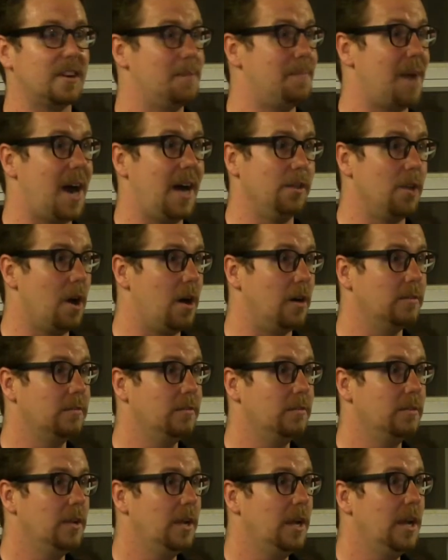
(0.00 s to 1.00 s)
a mile long.
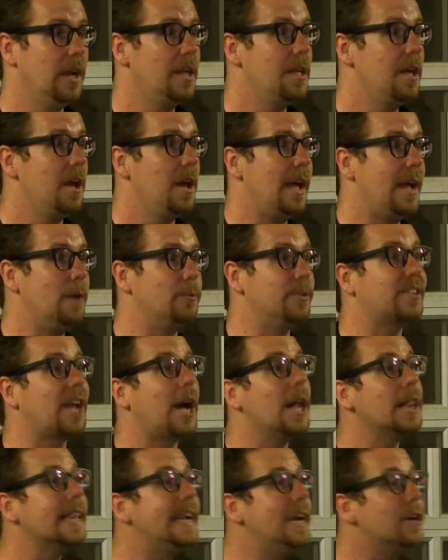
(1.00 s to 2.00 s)
It was
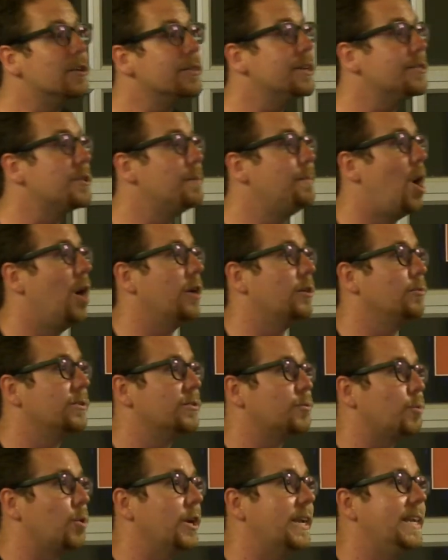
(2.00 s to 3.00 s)
clear that the model
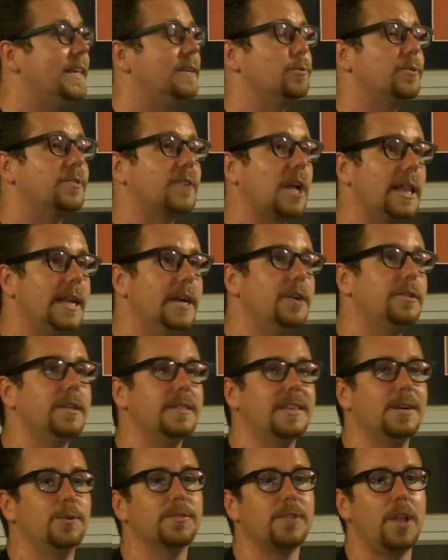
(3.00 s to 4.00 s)
was working. It was clear that
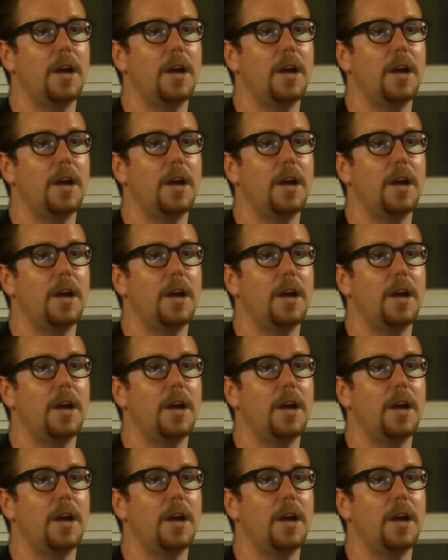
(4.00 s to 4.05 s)
there was